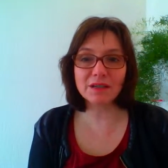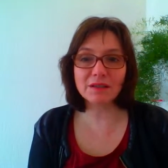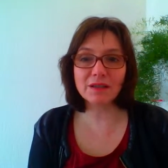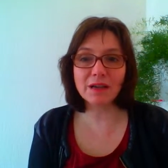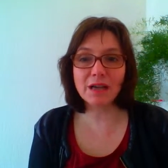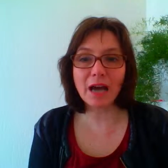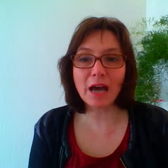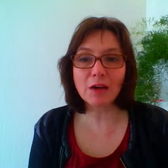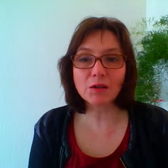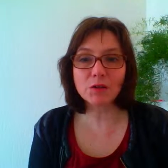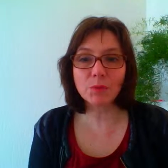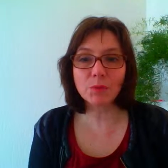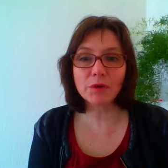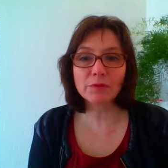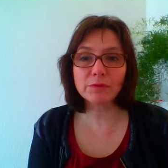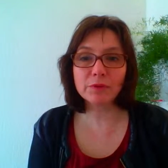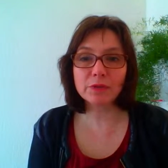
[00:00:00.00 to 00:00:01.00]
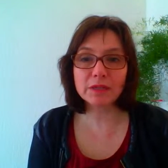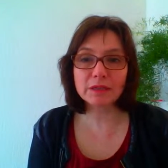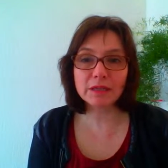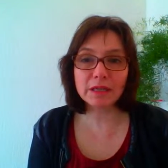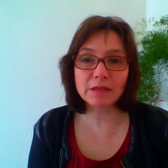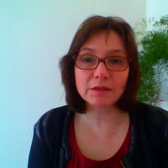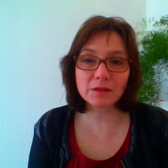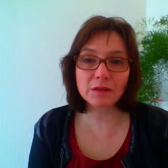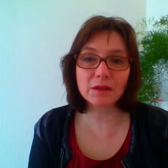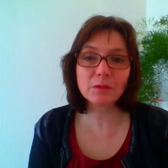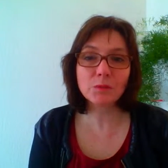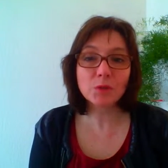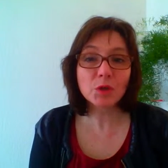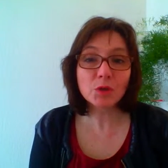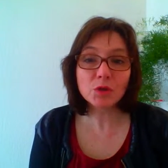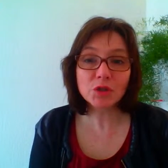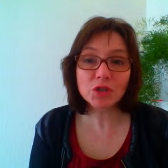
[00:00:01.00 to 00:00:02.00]
is accountable for the
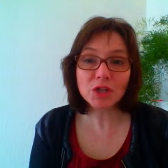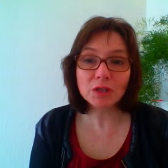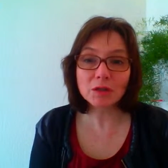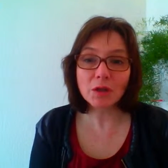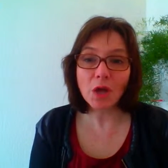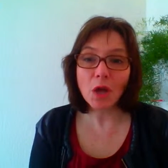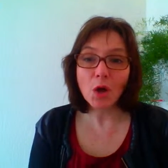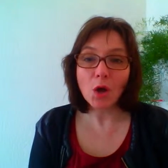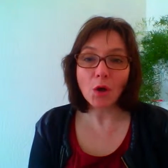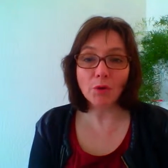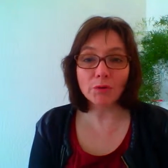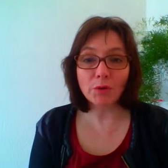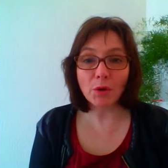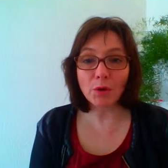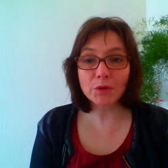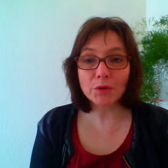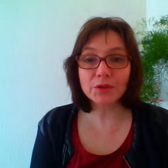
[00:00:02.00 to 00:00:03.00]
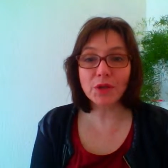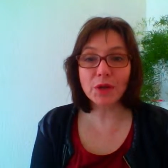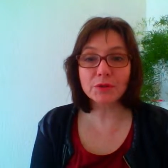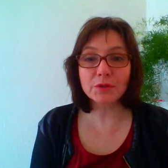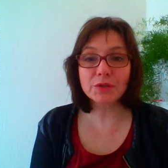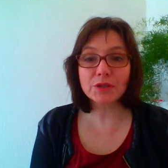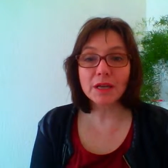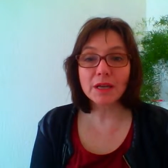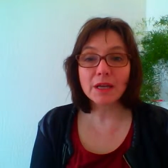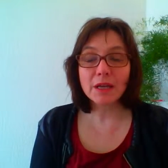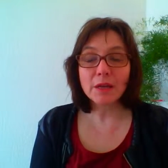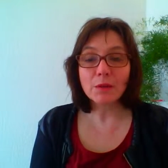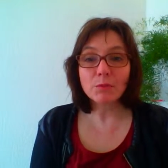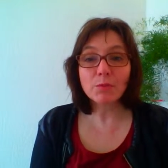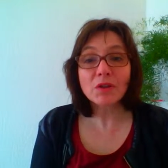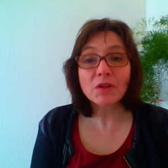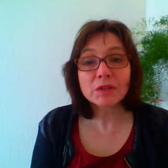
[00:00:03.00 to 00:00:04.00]
distribution of all those
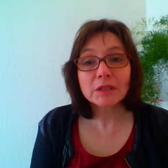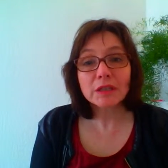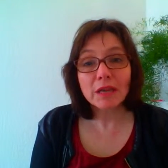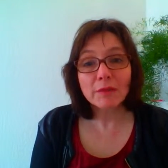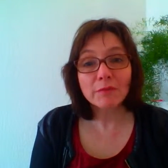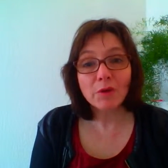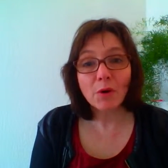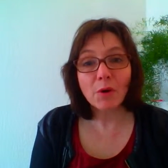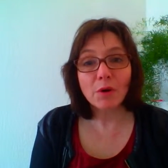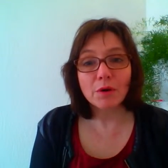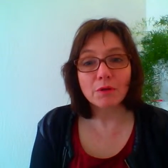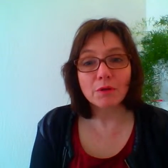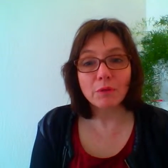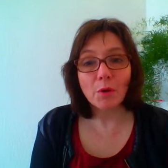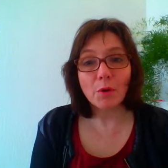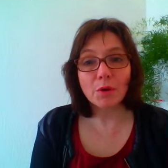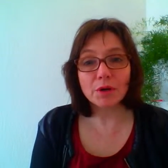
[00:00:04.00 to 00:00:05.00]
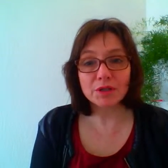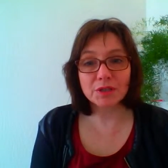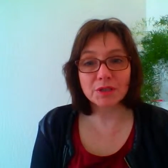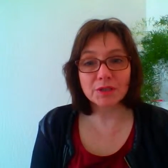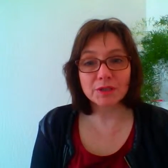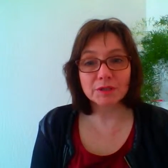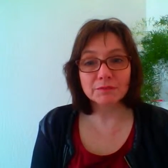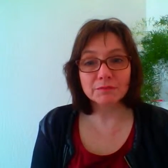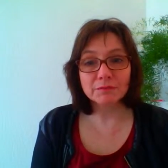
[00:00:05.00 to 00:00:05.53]
Muslim wars.